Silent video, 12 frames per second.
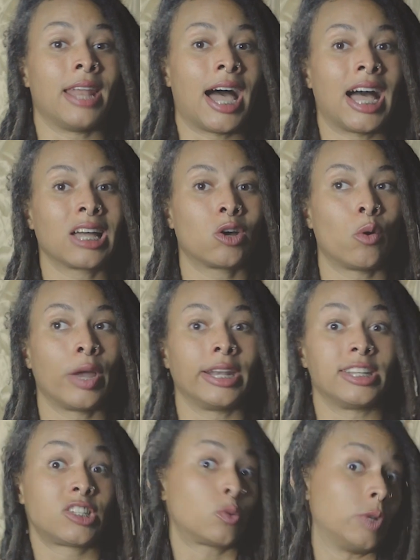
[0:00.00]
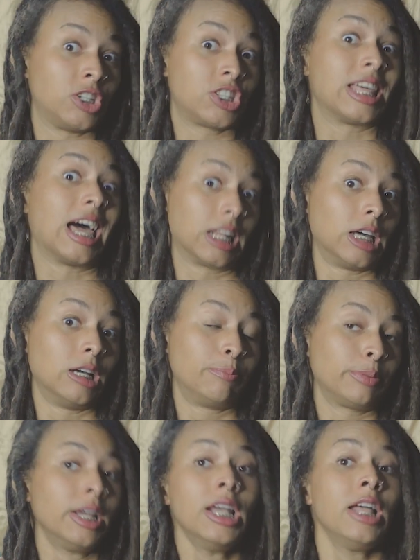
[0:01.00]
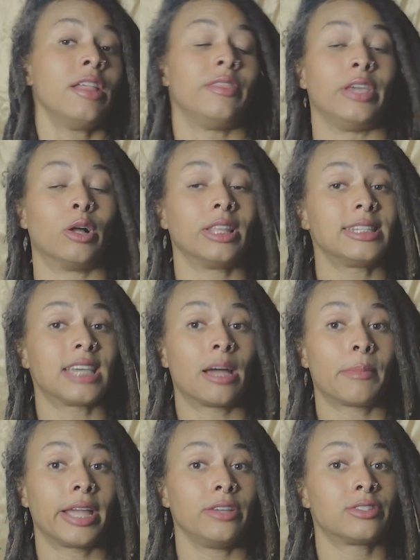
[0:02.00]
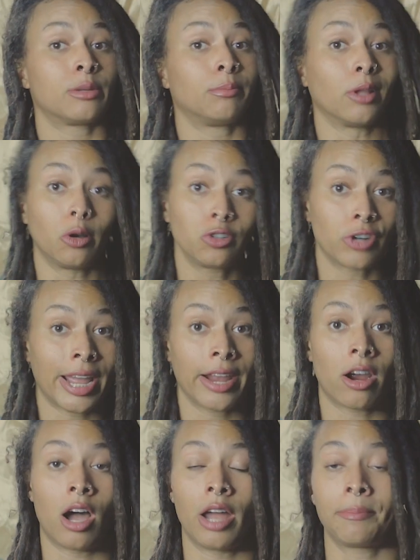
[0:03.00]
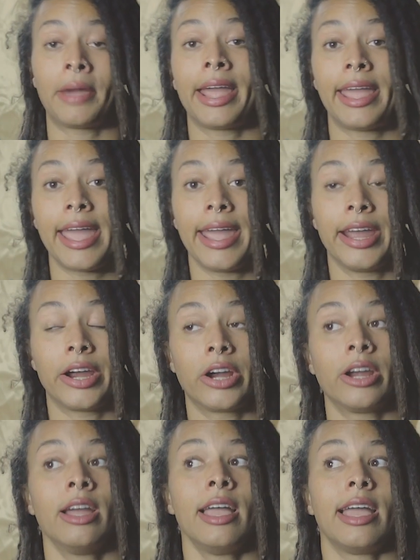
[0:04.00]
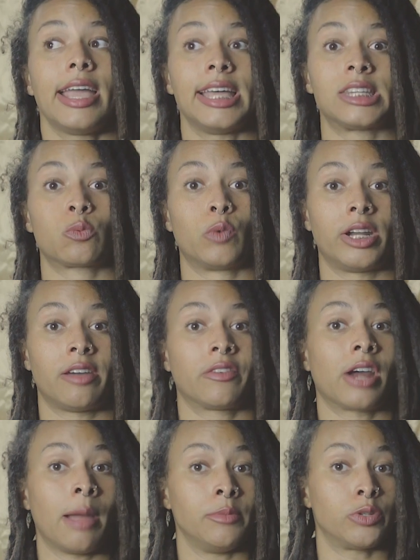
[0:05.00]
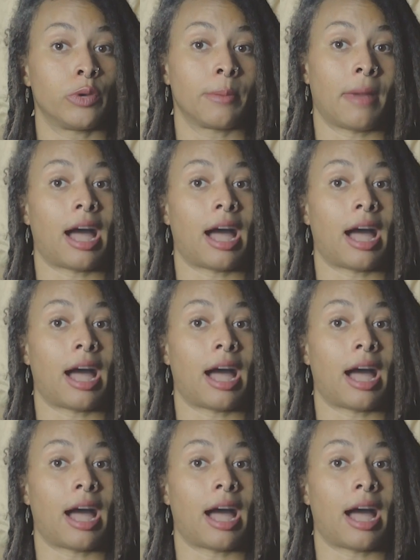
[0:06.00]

not going to switch that up. The only time I use a blow dryer on my hair is whenever I'm doing